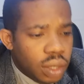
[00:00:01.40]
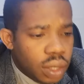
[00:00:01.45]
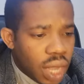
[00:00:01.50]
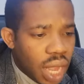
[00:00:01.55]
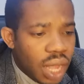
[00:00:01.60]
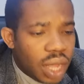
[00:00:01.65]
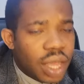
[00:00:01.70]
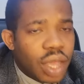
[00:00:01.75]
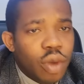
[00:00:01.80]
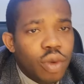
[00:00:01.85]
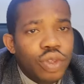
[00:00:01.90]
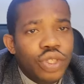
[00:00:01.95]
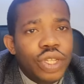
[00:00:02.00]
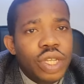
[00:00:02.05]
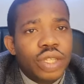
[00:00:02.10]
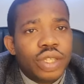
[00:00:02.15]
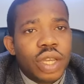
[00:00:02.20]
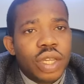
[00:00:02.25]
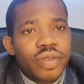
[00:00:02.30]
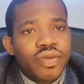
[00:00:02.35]
Thank you,
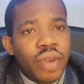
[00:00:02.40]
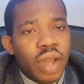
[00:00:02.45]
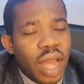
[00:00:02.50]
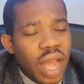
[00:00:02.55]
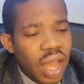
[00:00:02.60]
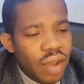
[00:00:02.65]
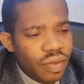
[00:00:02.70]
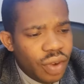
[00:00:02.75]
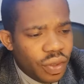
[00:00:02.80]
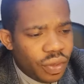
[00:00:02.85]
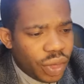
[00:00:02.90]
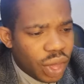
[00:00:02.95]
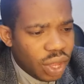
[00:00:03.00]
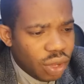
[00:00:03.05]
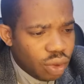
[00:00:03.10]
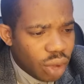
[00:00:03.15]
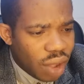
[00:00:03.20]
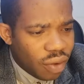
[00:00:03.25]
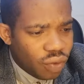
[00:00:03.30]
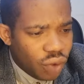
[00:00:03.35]
Jesus, for
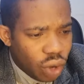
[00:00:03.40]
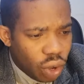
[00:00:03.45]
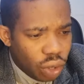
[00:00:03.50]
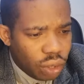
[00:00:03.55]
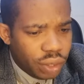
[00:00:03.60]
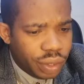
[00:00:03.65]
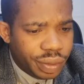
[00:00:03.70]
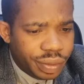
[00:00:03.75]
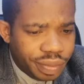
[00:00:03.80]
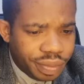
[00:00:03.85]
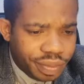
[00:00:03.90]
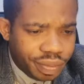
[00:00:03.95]
everything you have done.